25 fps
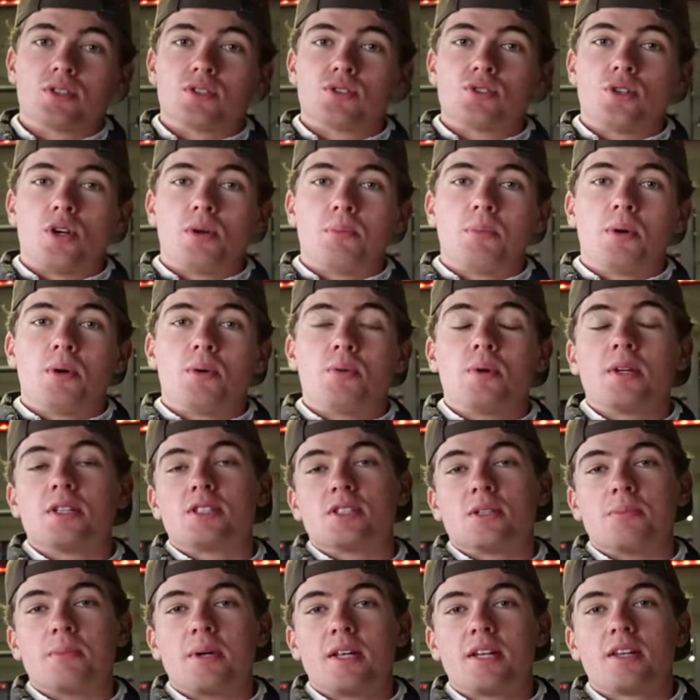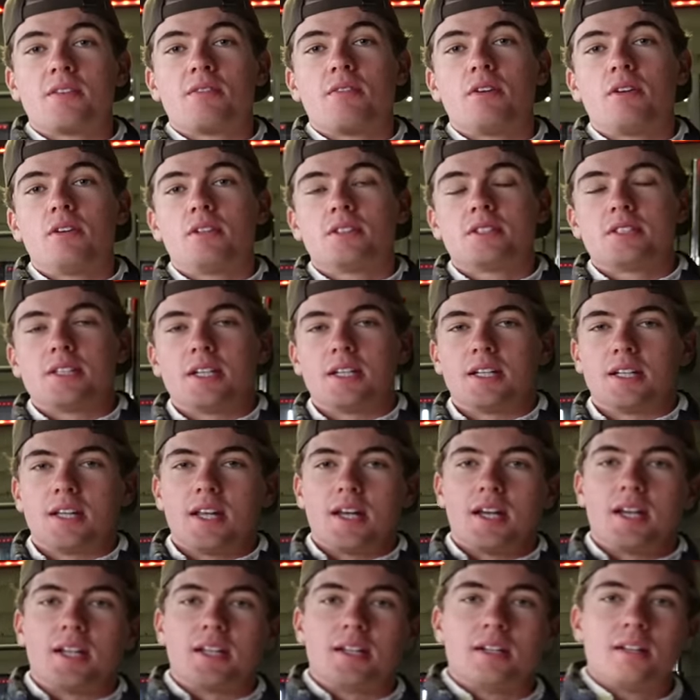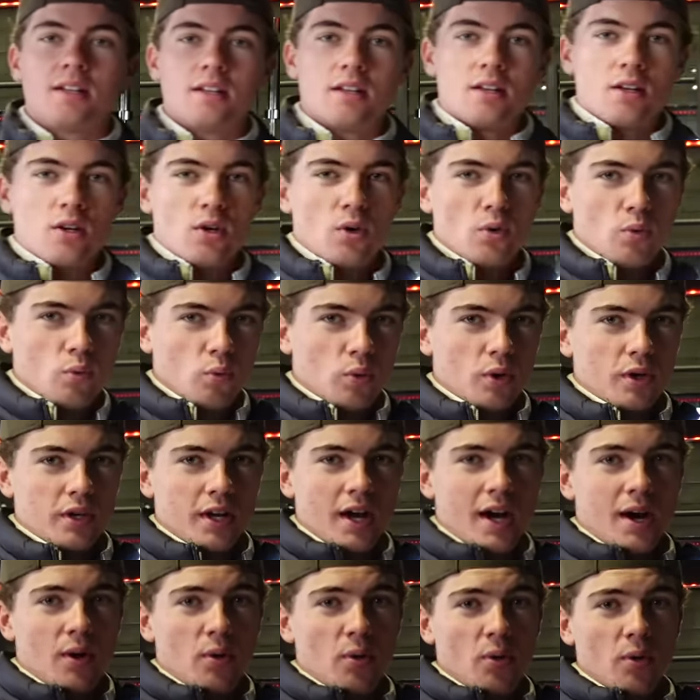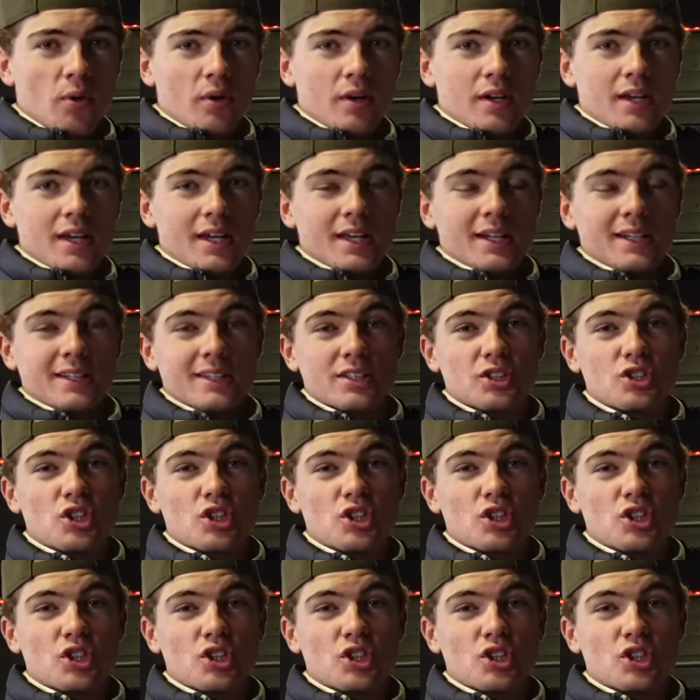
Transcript: the turbo with some intervals and then 1 hour in the